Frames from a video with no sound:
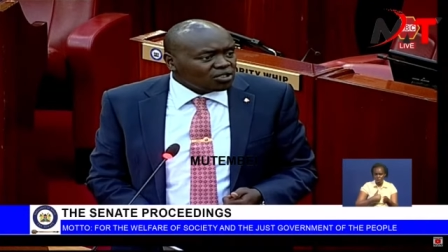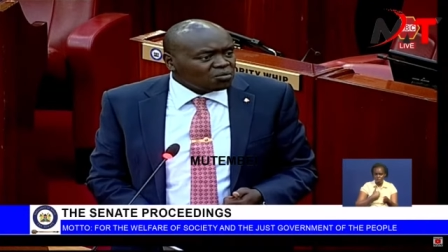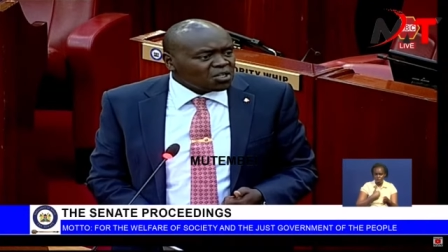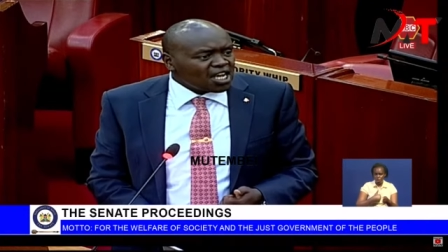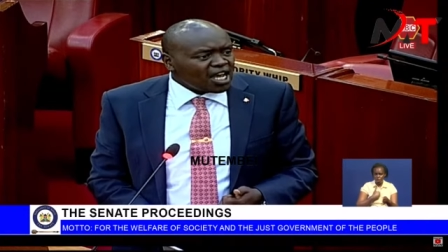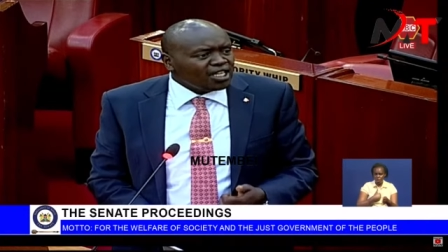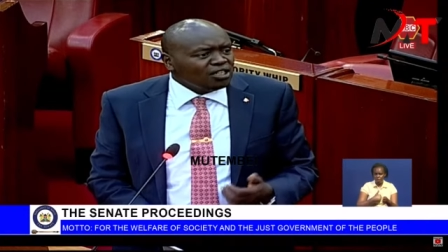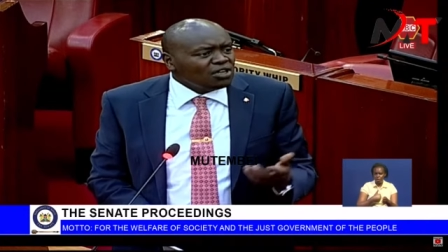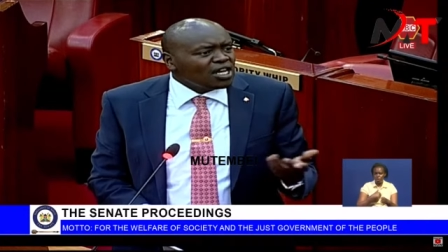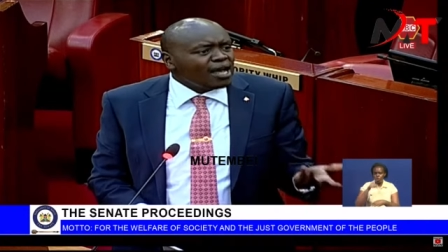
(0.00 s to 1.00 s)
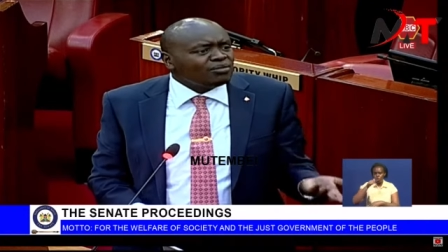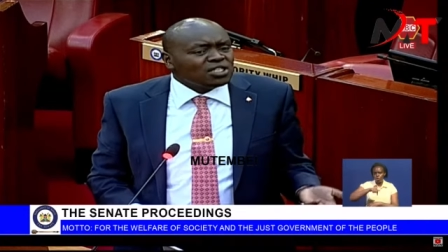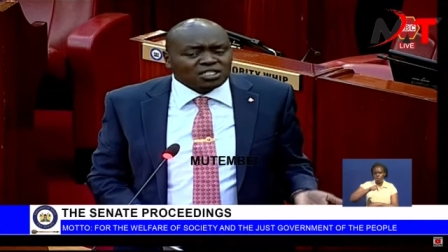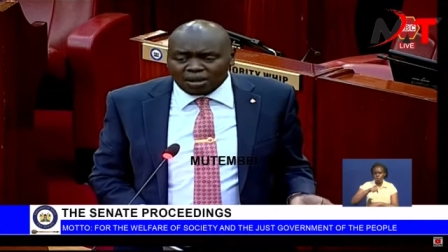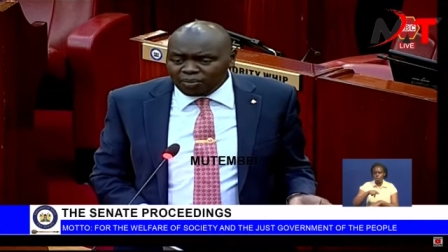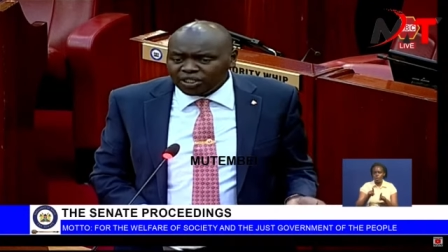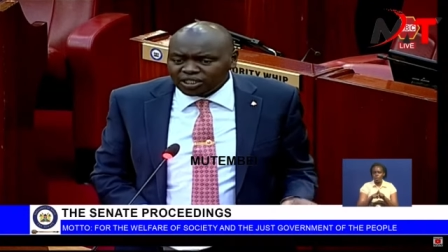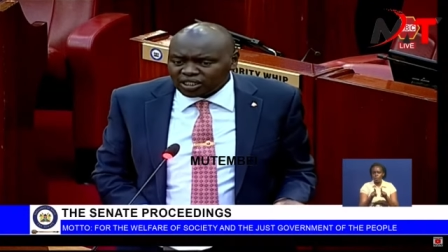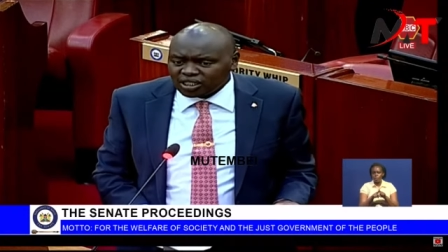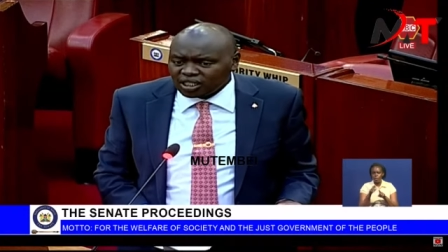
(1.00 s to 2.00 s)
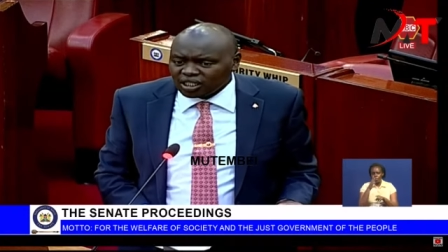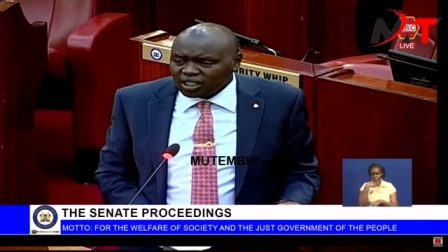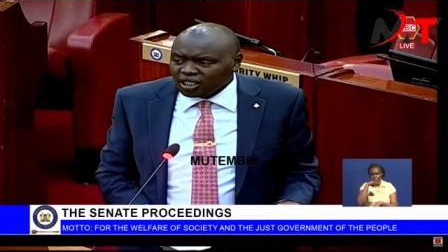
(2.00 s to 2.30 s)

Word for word: Mr. Speaker, and even I'm disappointed